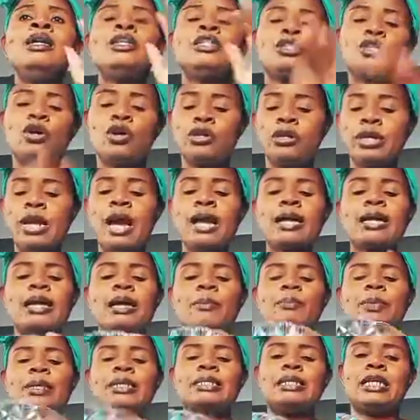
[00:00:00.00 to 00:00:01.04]
So you now
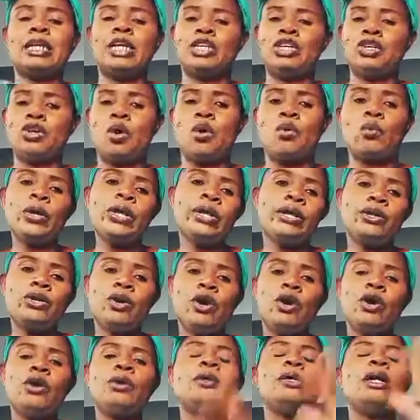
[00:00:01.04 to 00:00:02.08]
keep it in your
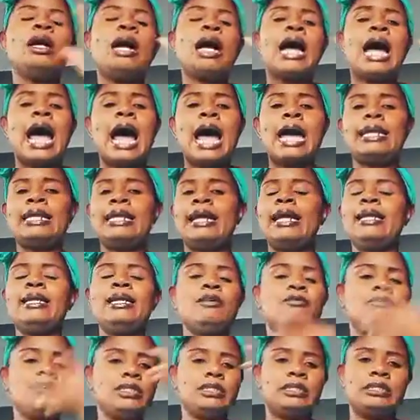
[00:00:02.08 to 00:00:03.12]
window and then
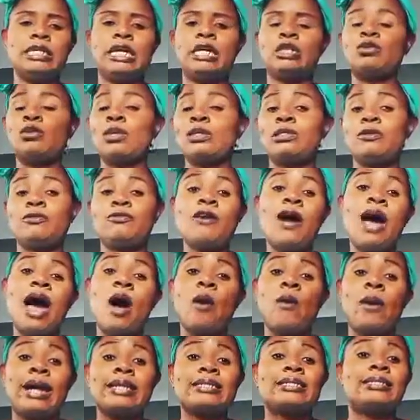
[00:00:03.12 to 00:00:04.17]
leave it there 24
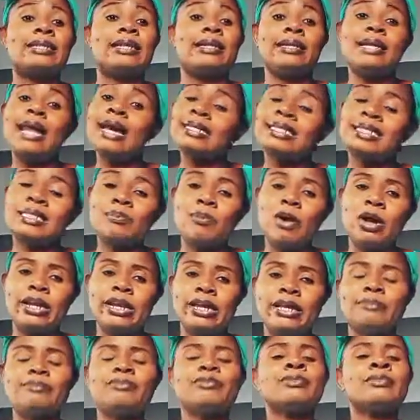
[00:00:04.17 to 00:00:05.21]
hours. The next
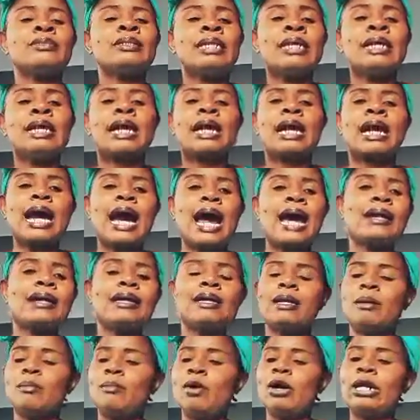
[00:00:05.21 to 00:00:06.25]
morning,
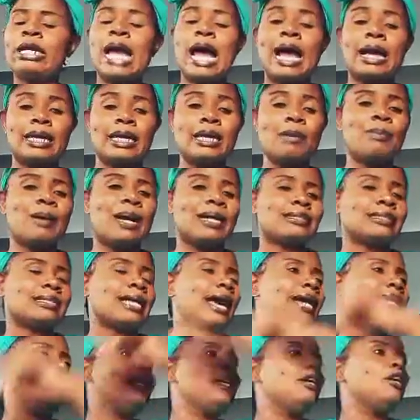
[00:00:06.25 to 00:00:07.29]
carry the money and keep
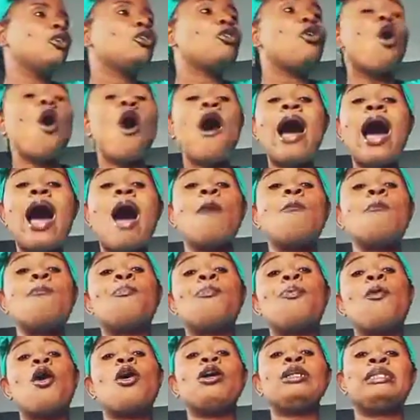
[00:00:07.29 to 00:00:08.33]
aside. Go
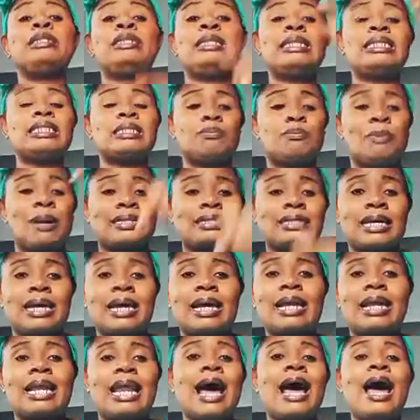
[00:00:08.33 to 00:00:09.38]
and pour this
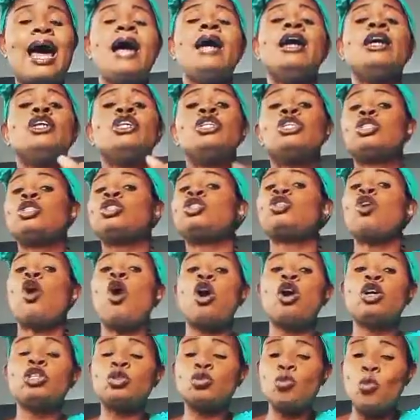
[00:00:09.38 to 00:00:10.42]
particular
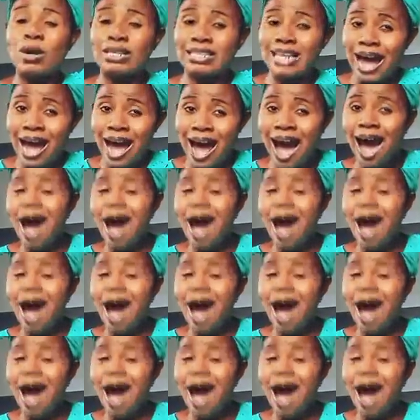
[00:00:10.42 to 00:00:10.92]
salt water